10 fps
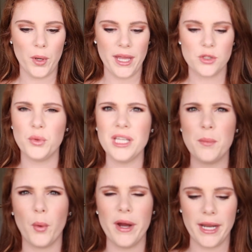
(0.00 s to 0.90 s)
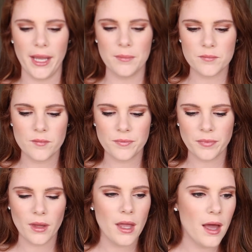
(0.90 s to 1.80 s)
It's really pretty,
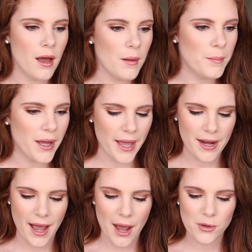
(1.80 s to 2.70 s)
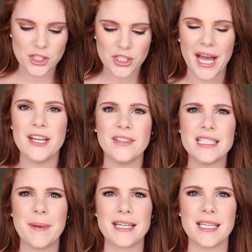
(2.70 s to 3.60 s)
but I was just kind of
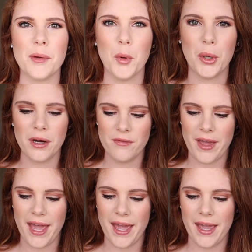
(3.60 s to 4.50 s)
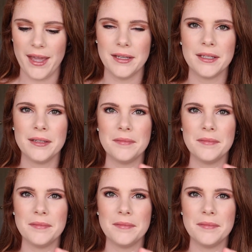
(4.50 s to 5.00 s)
expecting more of a